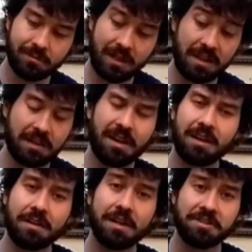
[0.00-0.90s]
and
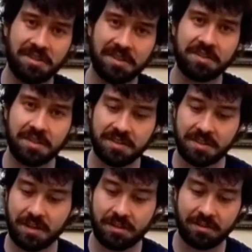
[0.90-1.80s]
not just any Sega
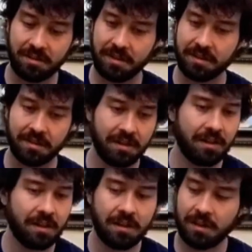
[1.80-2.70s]
Saturn, like
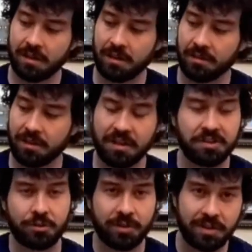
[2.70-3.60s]
the
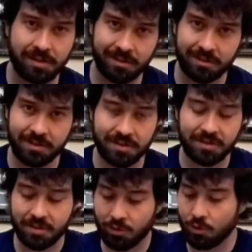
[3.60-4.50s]
history here is just
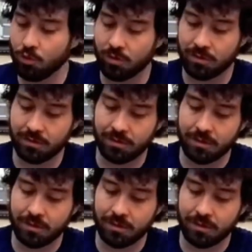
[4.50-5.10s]
so cool.